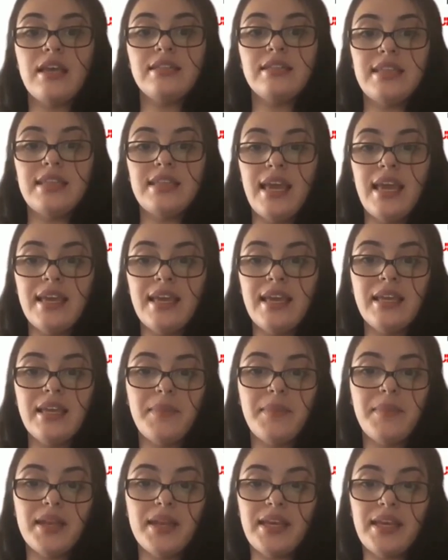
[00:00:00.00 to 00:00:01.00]
take any
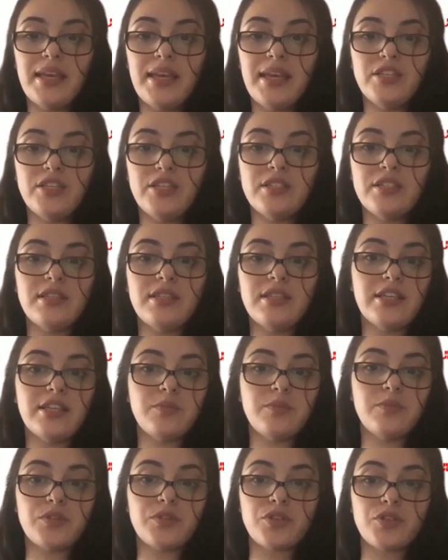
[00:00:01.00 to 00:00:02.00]
medications as
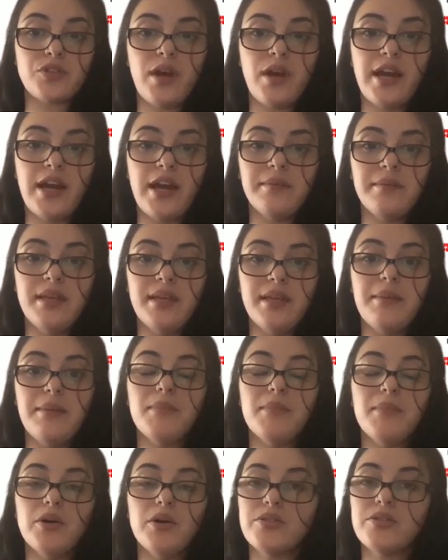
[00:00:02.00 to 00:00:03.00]
prescribed, and
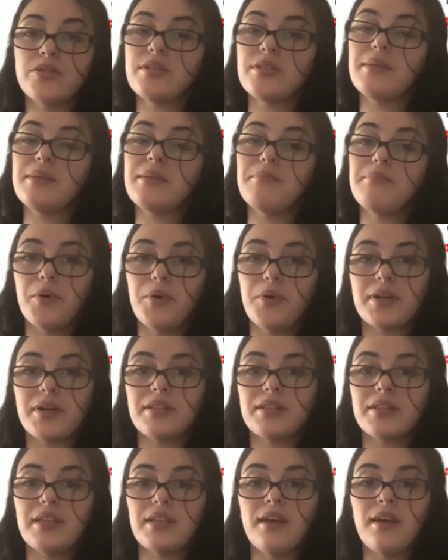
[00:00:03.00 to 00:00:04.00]
most
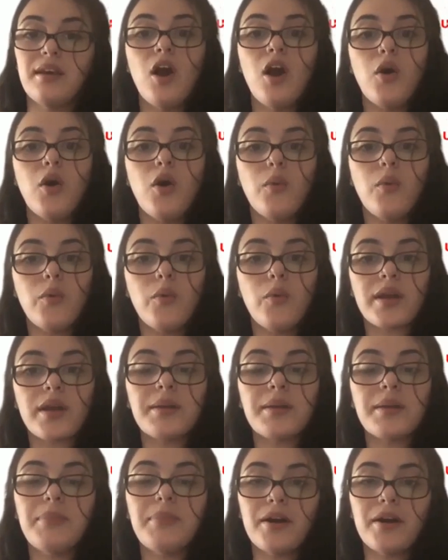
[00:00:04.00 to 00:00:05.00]
importantly, work
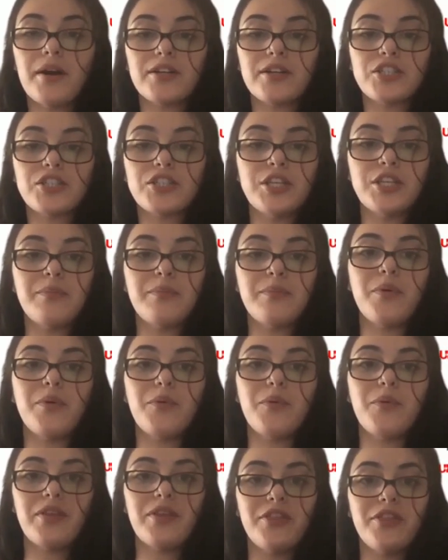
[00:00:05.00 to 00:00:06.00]
in partnership
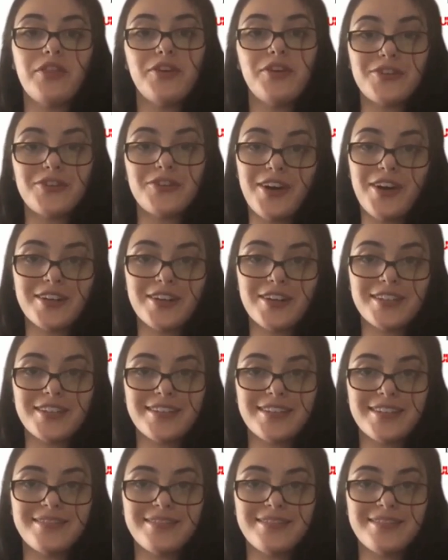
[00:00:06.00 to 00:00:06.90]
with your doctor.